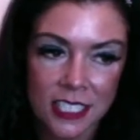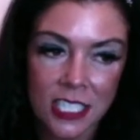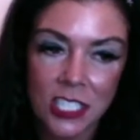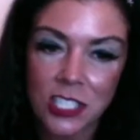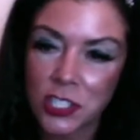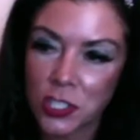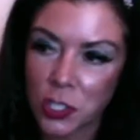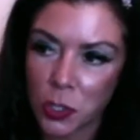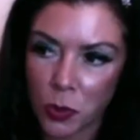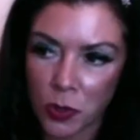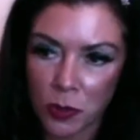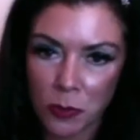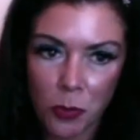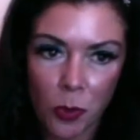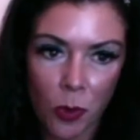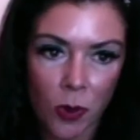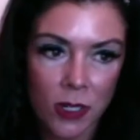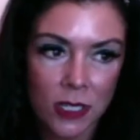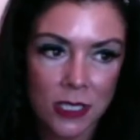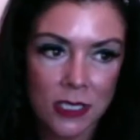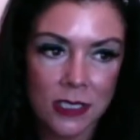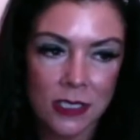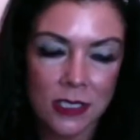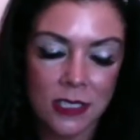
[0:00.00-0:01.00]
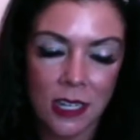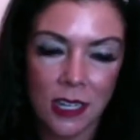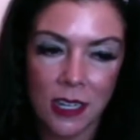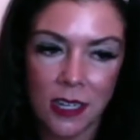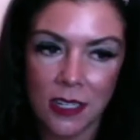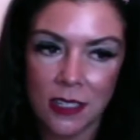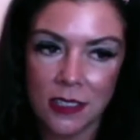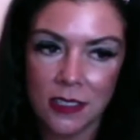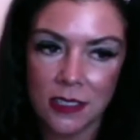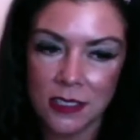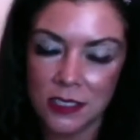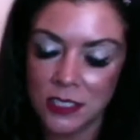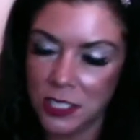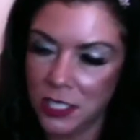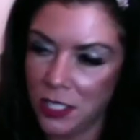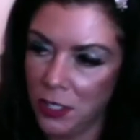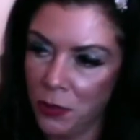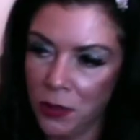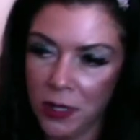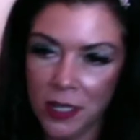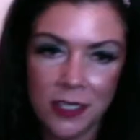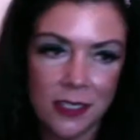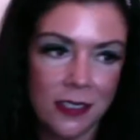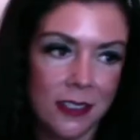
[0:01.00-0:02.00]
So important. You know
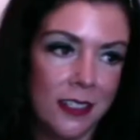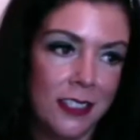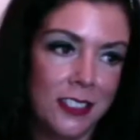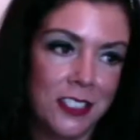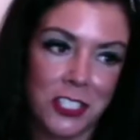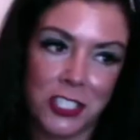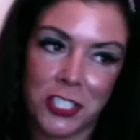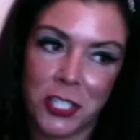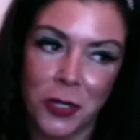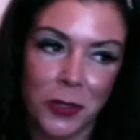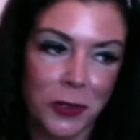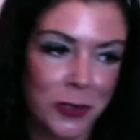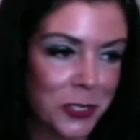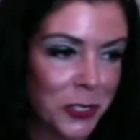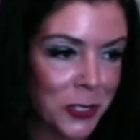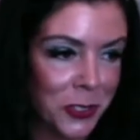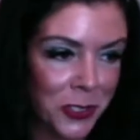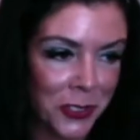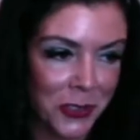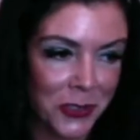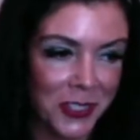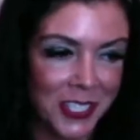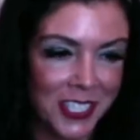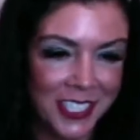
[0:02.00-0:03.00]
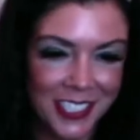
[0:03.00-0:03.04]
what? It's so true.